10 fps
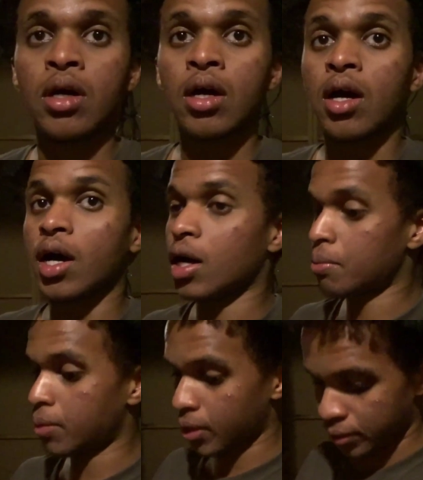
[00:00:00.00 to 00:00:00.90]
Alright,
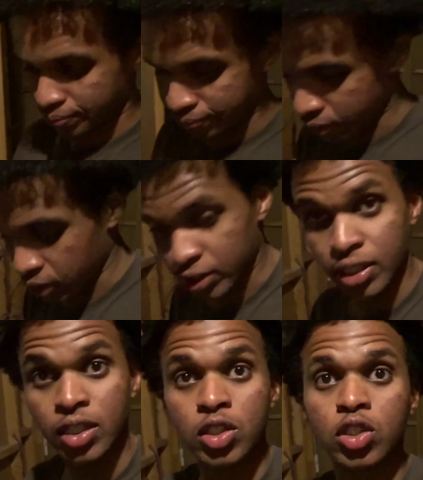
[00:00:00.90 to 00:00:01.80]
man. Let's see how
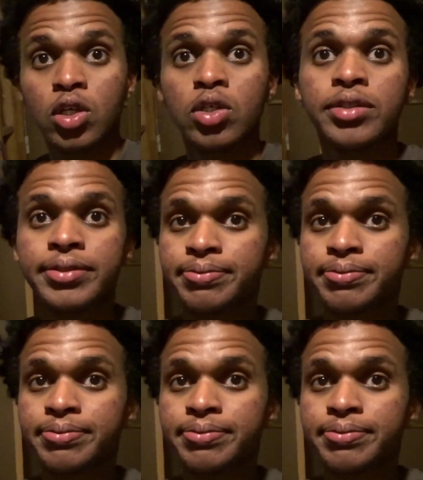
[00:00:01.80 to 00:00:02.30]
this goes.